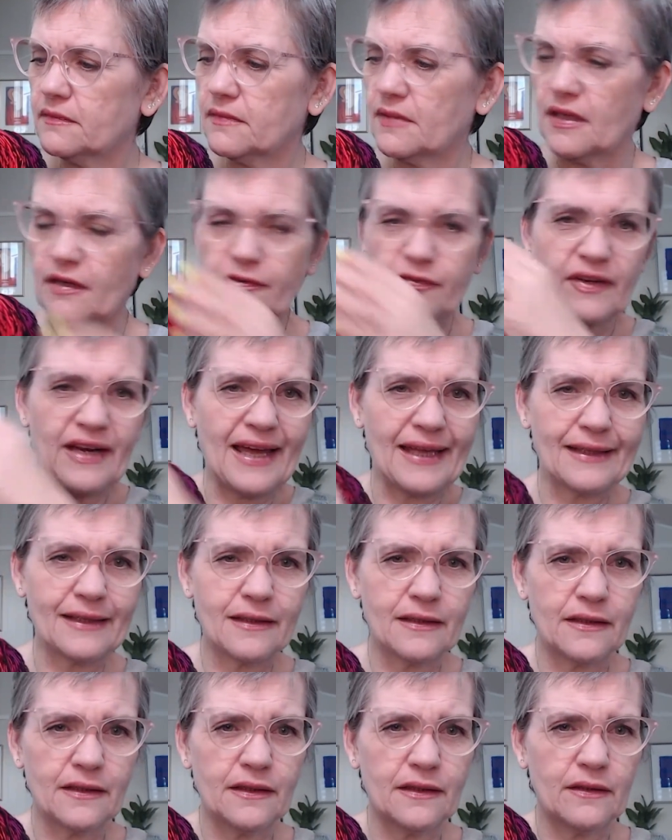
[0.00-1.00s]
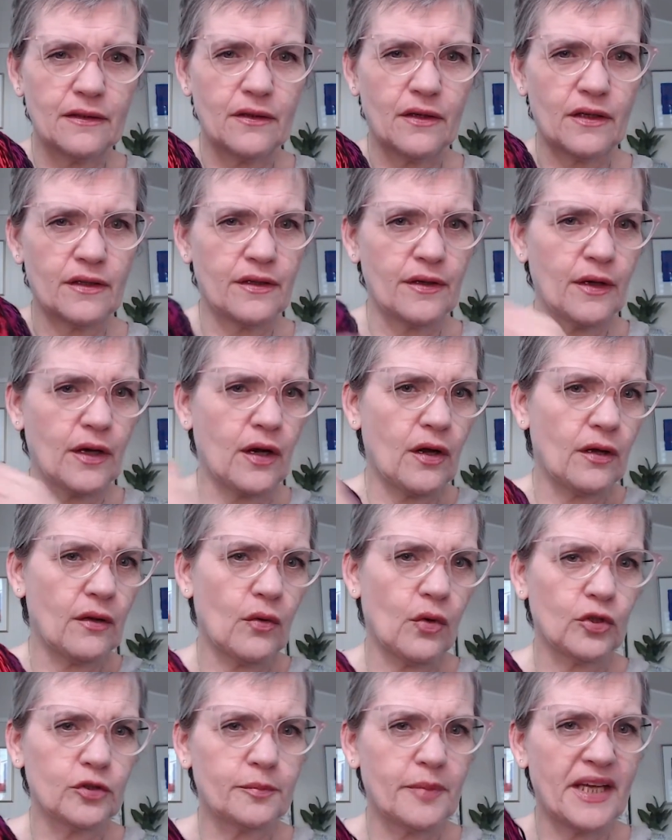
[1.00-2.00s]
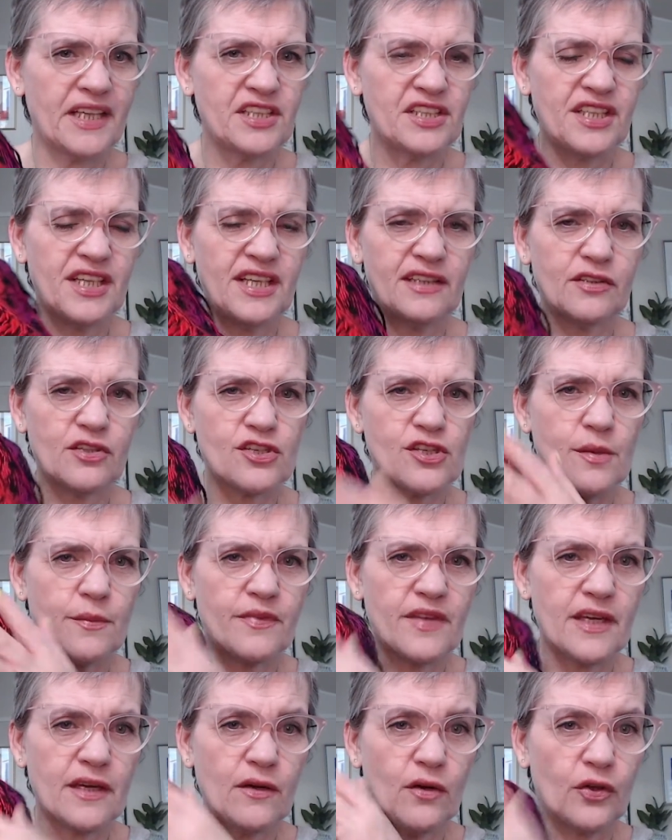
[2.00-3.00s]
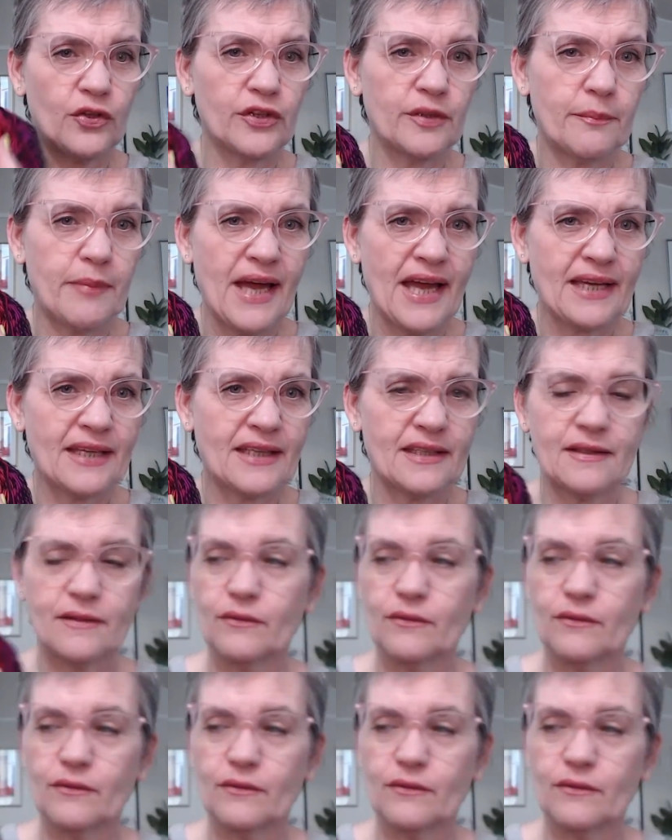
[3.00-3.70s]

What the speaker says: a flannel or an old bed sheet or something on the back